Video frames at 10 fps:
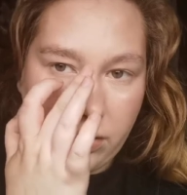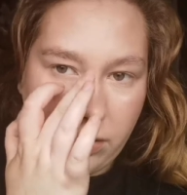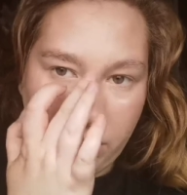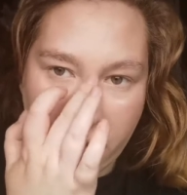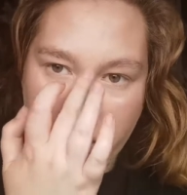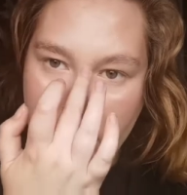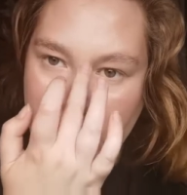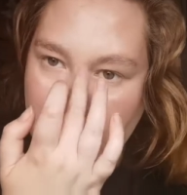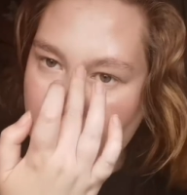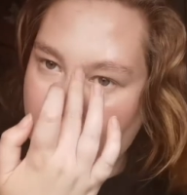of the
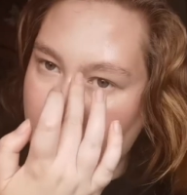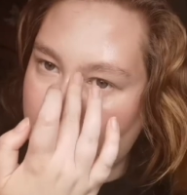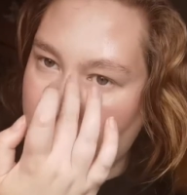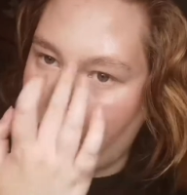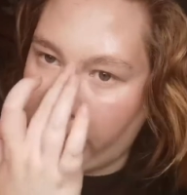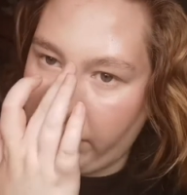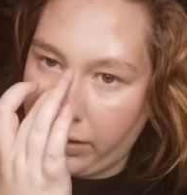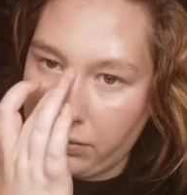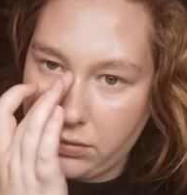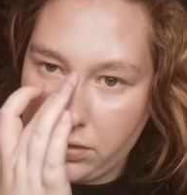nose, all the way
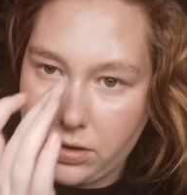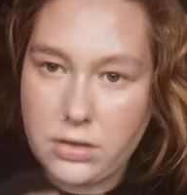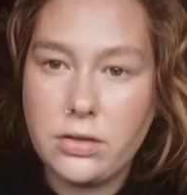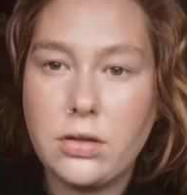around,